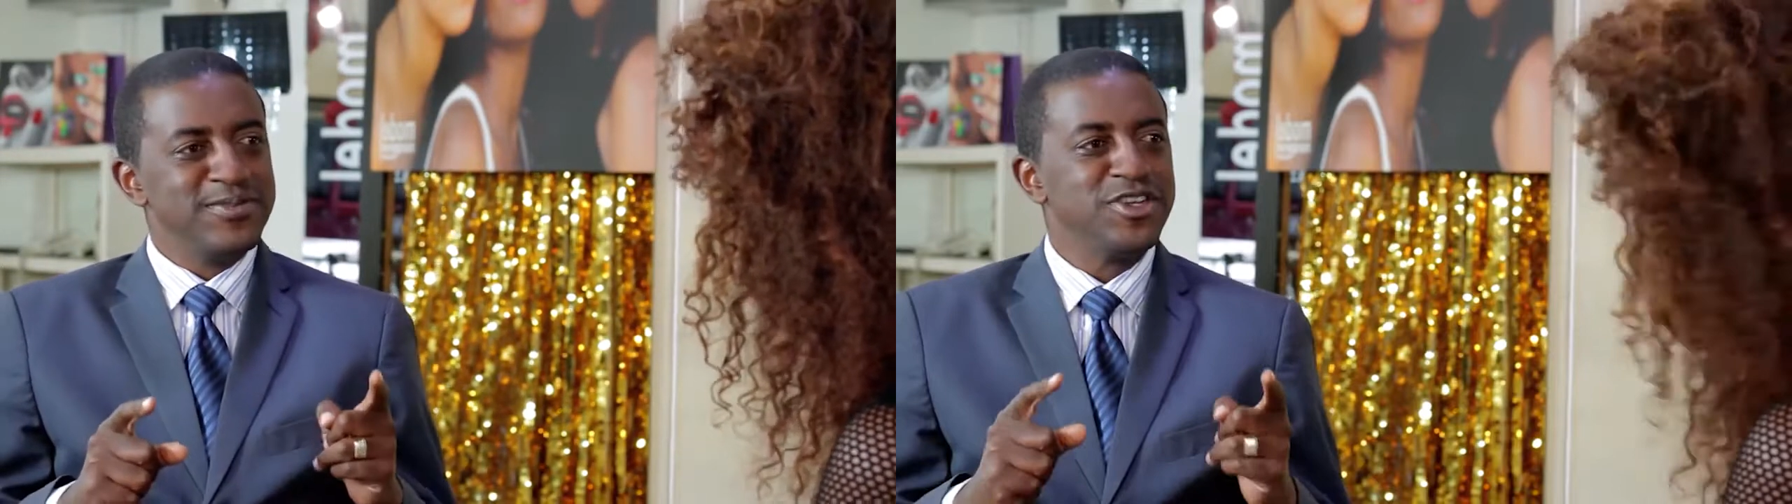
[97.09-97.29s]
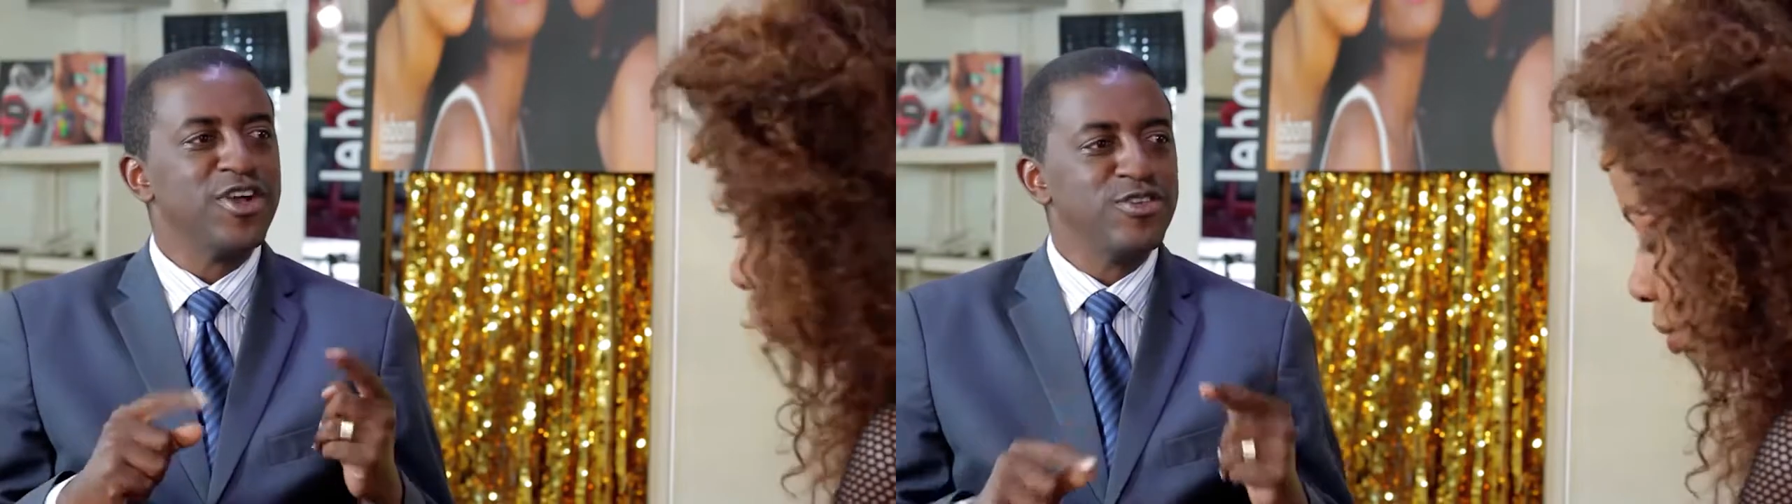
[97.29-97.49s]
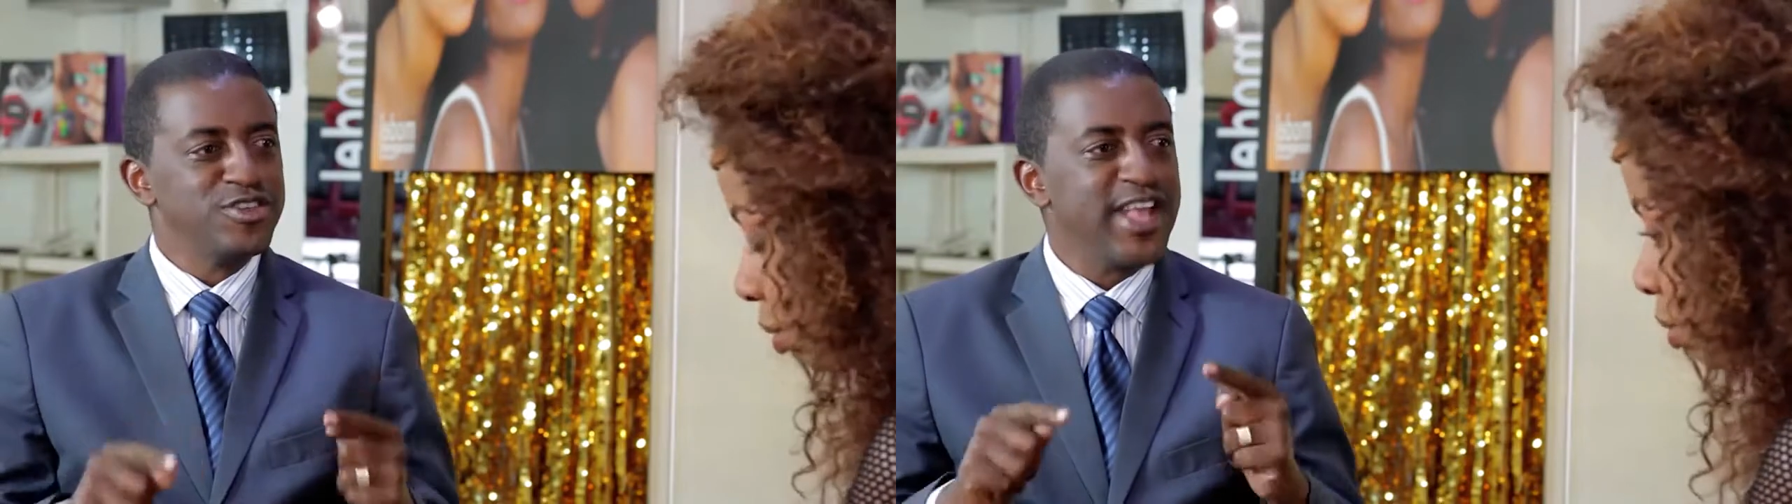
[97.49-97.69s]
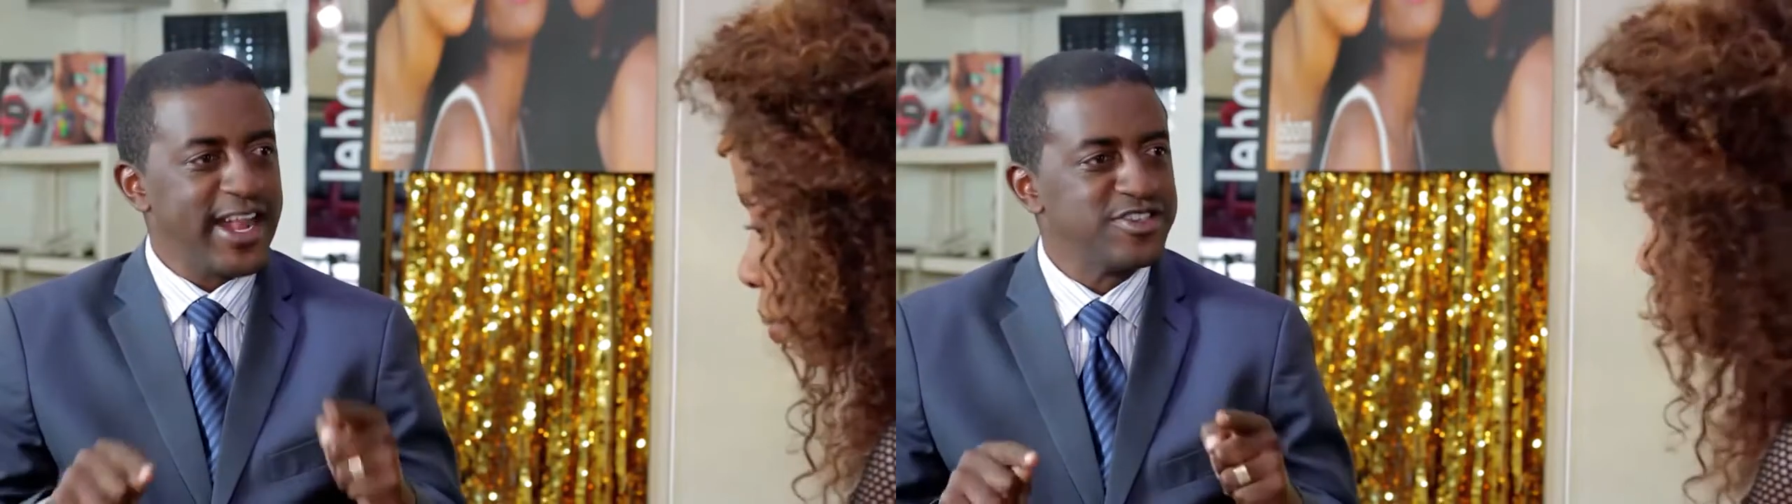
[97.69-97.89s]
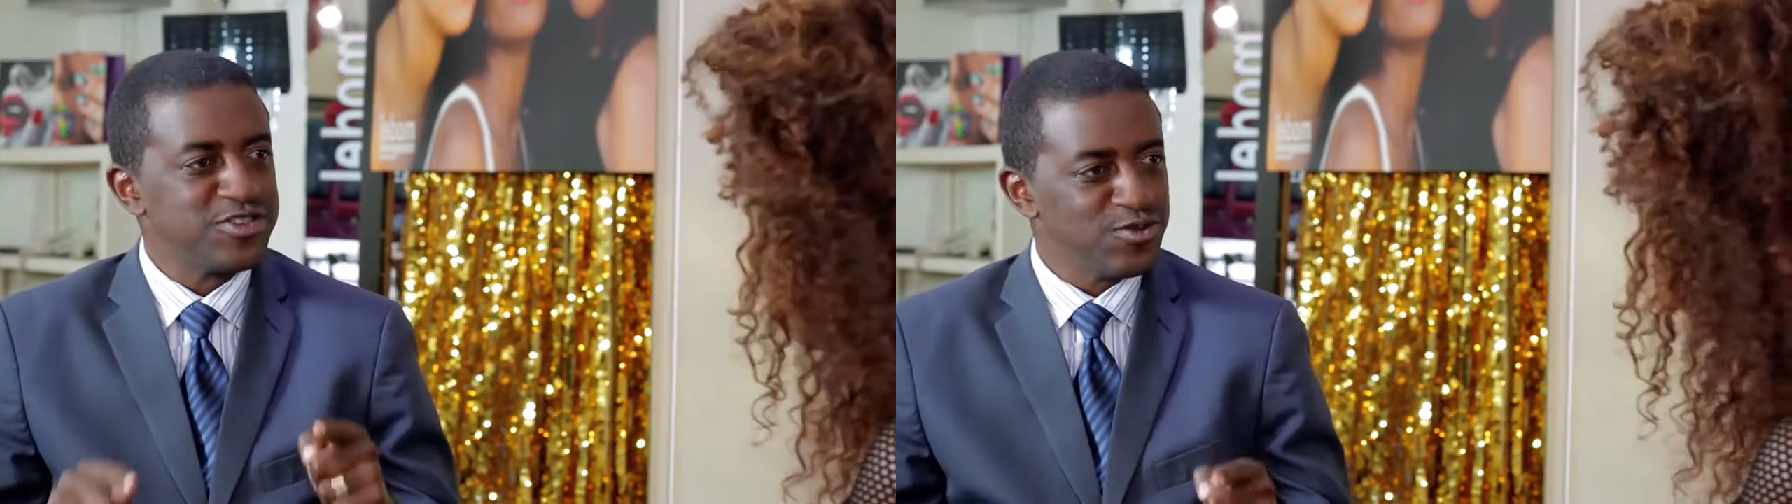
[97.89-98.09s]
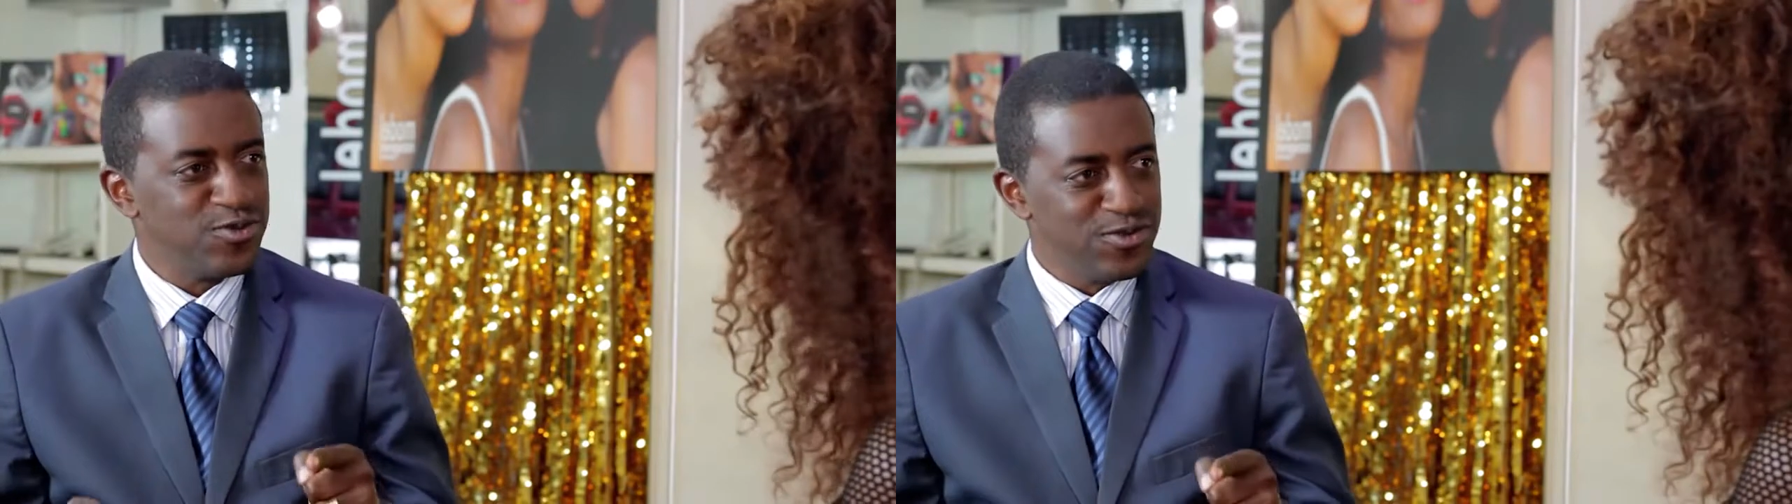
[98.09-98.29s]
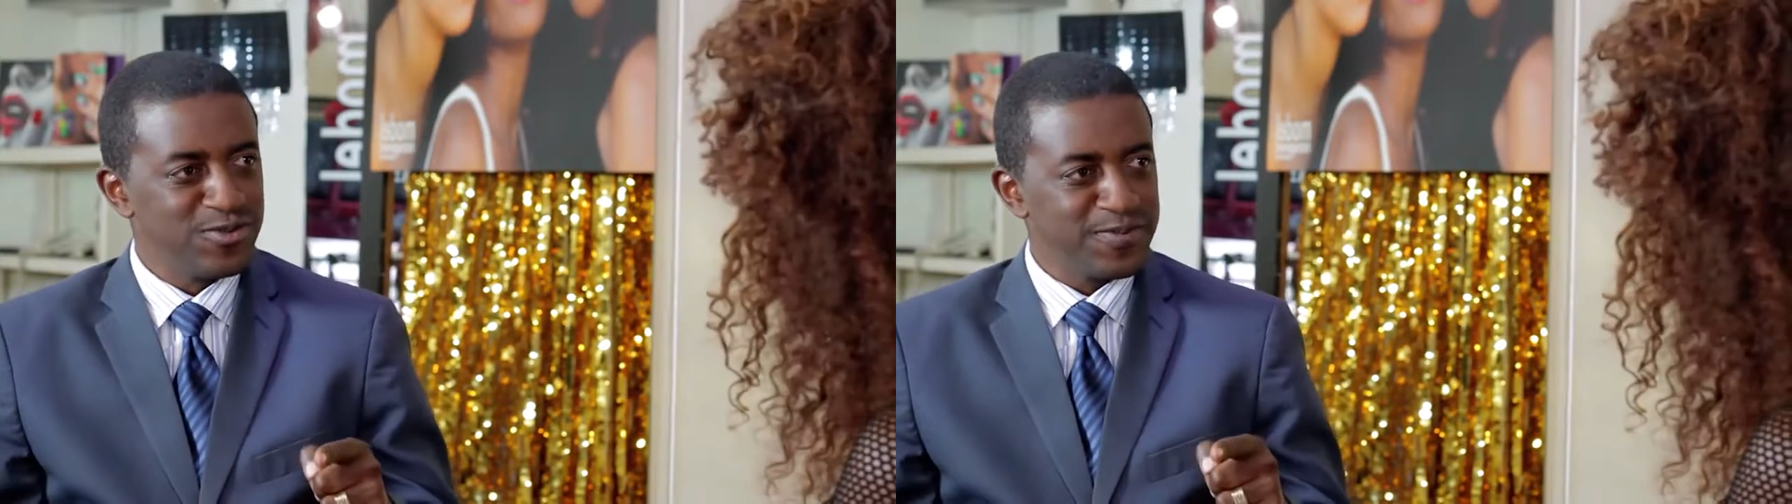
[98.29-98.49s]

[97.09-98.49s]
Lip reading: to go to that school